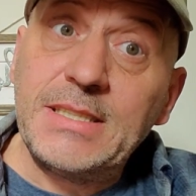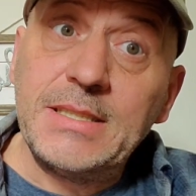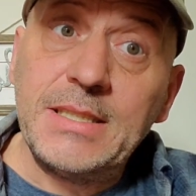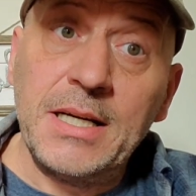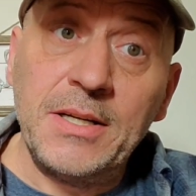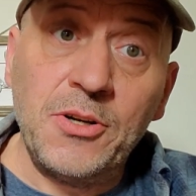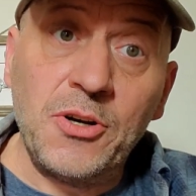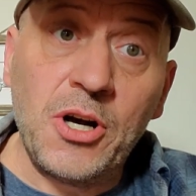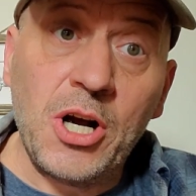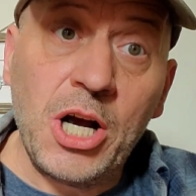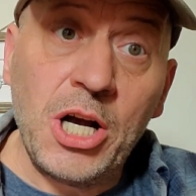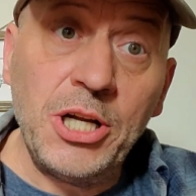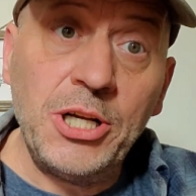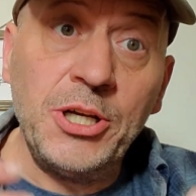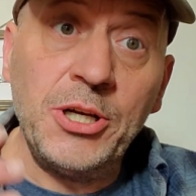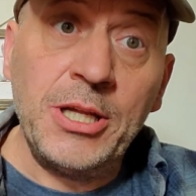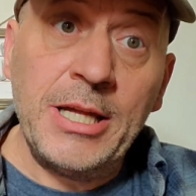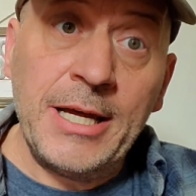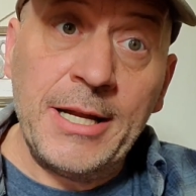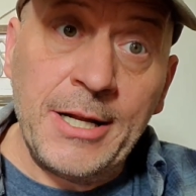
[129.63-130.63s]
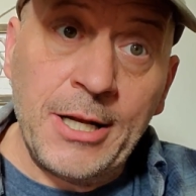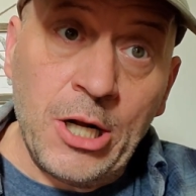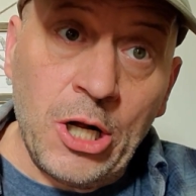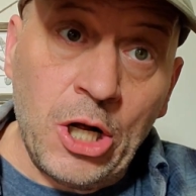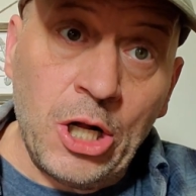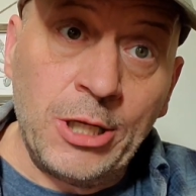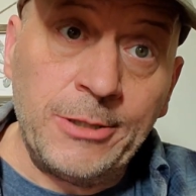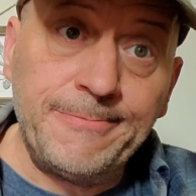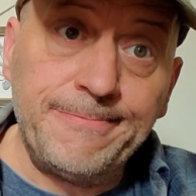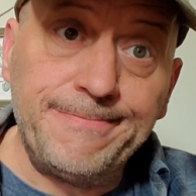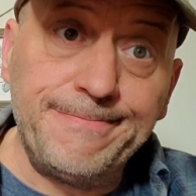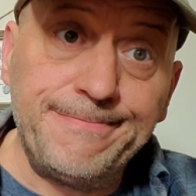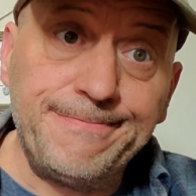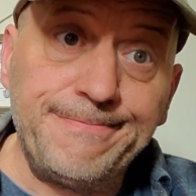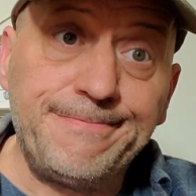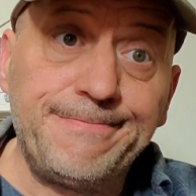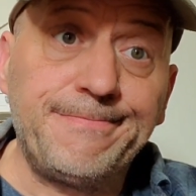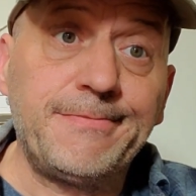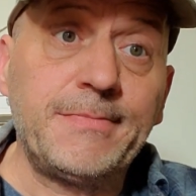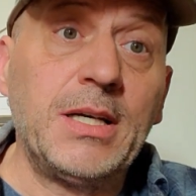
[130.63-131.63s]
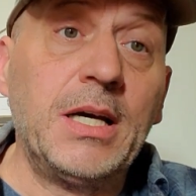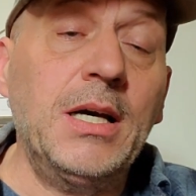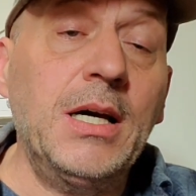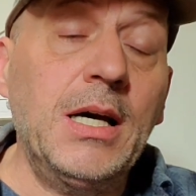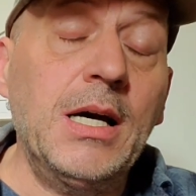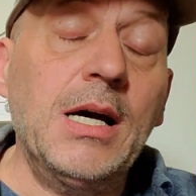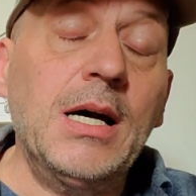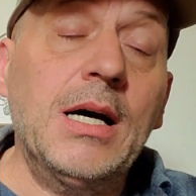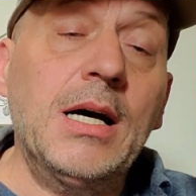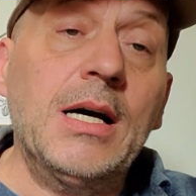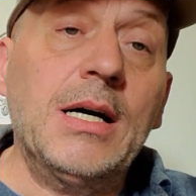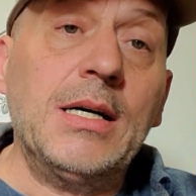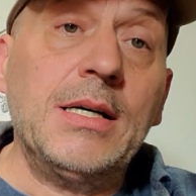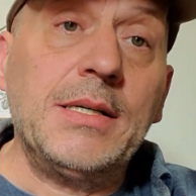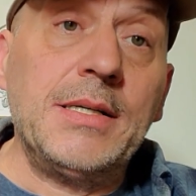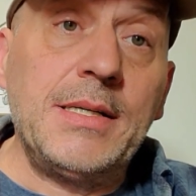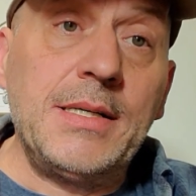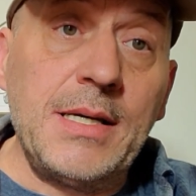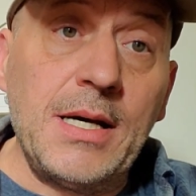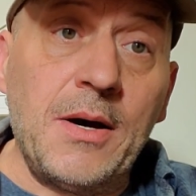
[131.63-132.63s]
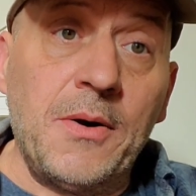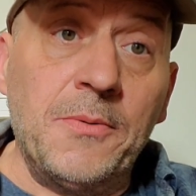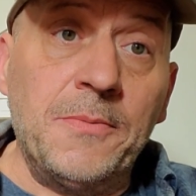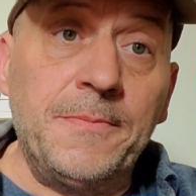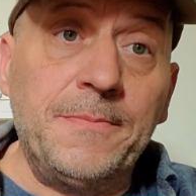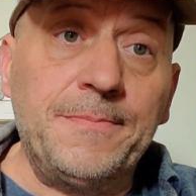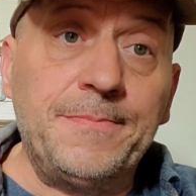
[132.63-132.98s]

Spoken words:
In your heart, you did it all. So,